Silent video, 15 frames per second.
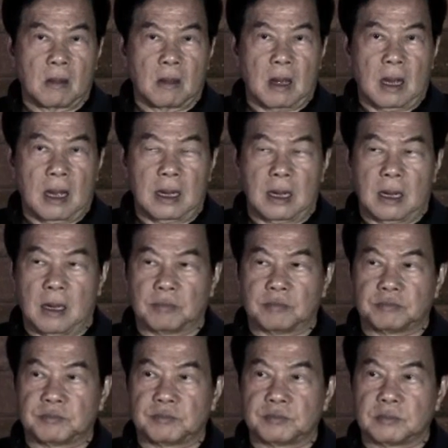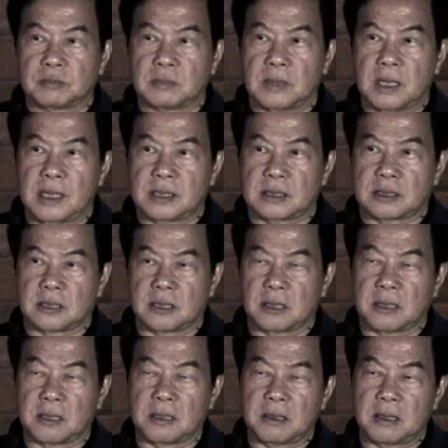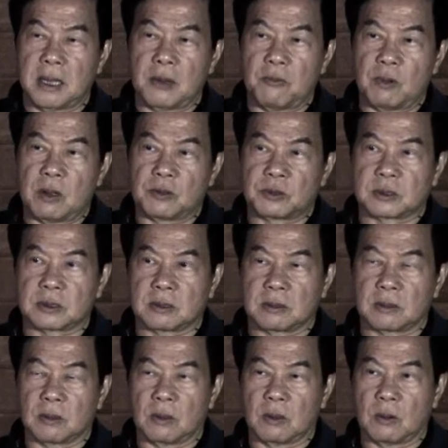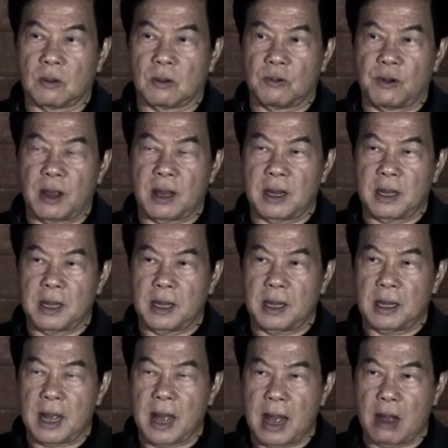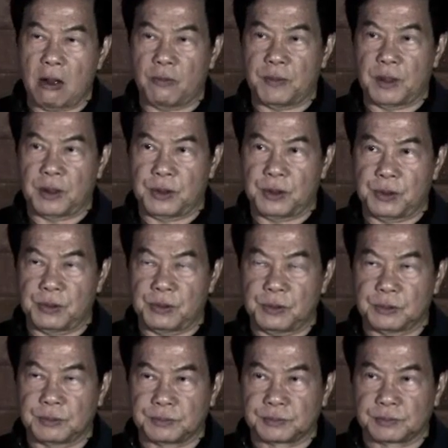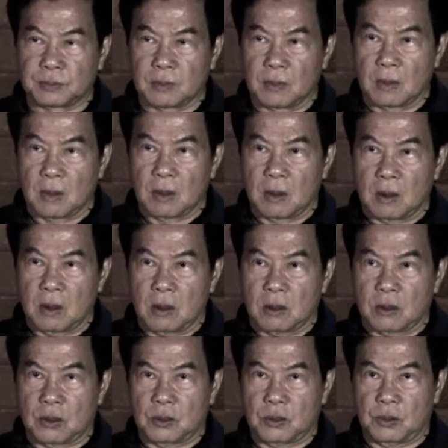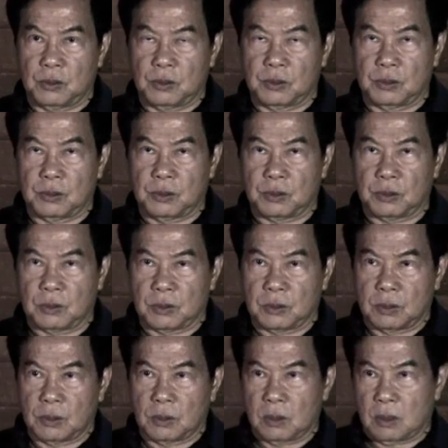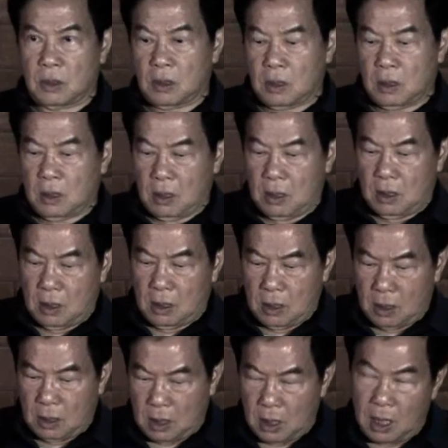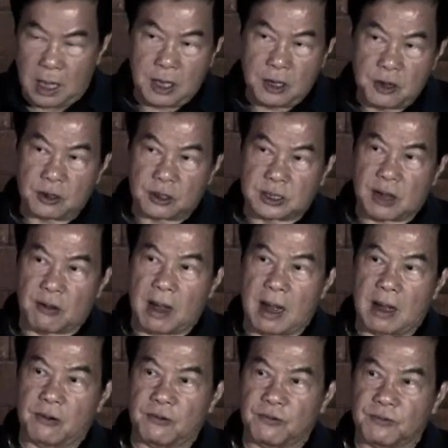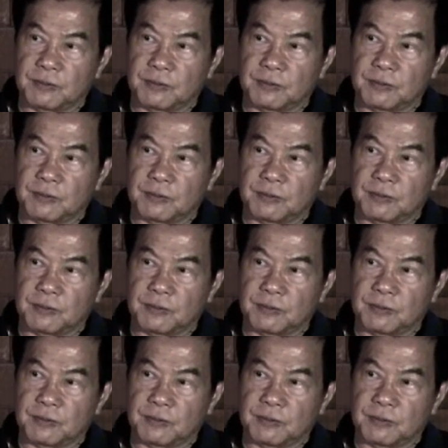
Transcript: And this certain thing will really helping you to clean yourself out.